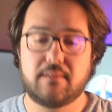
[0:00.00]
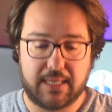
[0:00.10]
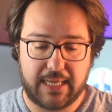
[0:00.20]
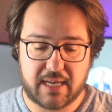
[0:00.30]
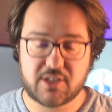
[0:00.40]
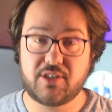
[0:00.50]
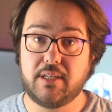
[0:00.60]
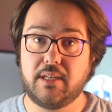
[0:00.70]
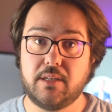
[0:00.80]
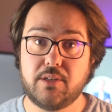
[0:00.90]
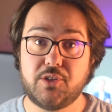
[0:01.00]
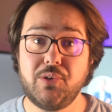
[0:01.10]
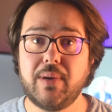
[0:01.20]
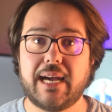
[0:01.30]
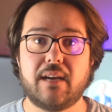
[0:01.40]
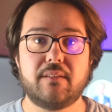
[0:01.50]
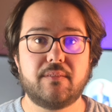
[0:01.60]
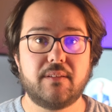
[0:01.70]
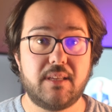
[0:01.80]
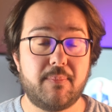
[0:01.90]
I actually do have
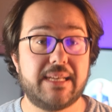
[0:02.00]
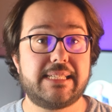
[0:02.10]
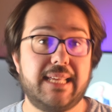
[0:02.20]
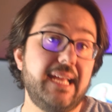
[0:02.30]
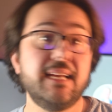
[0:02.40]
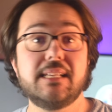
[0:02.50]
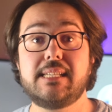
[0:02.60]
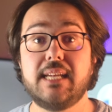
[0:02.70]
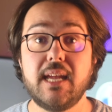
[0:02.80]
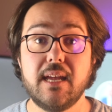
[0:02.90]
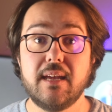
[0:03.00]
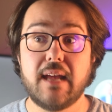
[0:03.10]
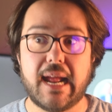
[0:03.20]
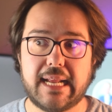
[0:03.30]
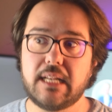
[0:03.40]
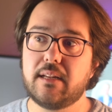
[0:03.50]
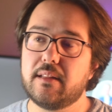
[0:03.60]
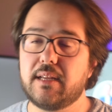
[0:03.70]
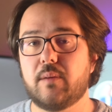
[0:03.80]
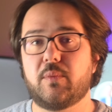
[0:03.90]
the best ANC in
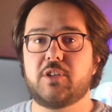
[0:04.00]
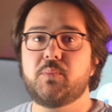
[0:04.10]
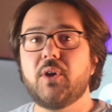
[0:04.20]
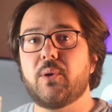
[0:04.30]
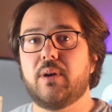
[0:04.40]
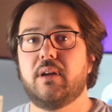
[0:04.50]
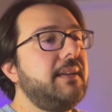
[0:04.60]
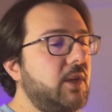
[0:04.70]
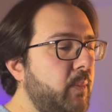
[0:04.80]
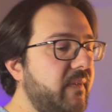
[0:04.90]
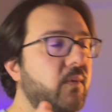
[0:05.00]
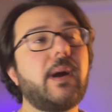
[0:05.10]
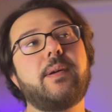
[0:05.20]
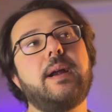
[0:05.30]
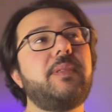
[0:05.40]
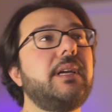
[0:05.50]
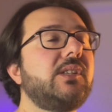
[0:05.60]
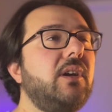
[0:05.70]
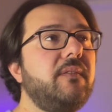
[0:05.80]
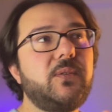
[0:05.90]
the AirPods Pro. Now, before I wrap things
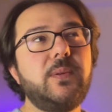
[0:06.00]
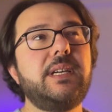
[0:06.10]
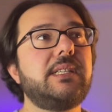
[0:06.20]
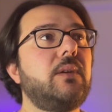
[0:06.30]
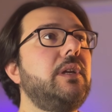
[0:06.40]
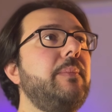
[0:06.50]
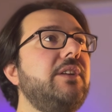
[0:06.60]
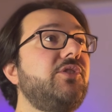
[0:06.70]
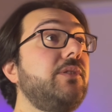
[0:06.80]
off, two things I want to mention.